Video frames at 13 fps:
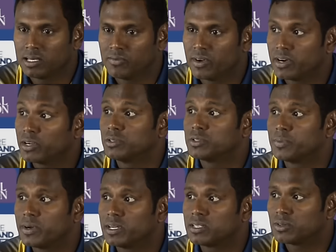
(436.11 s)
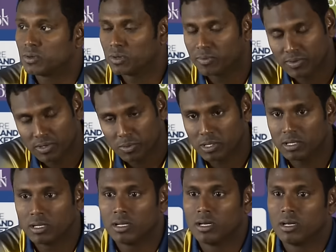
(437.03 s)
in very good spirit, so hopefully
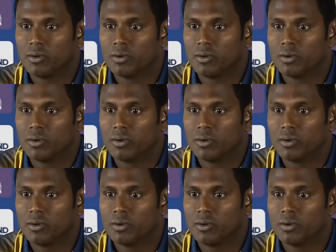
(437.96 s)
we'll